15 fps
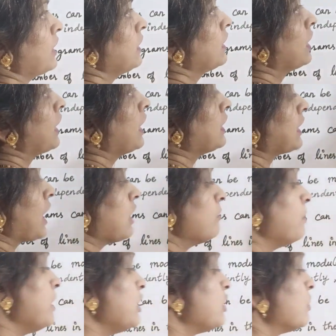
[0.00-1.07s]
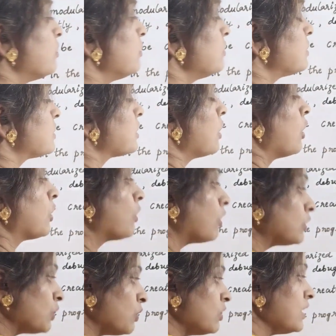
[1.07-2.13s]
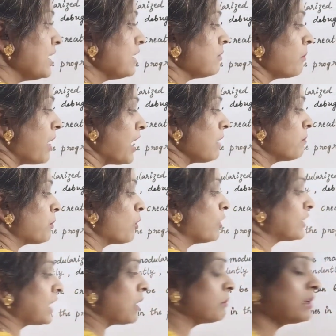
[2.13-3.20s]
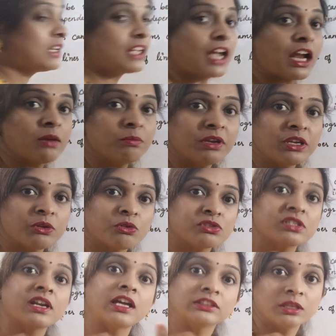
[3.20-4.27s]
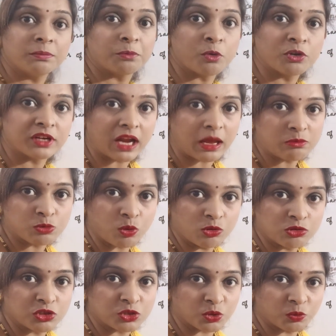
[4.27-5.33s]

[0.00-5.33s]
it can be used not only in my program, it can be used in other programs also.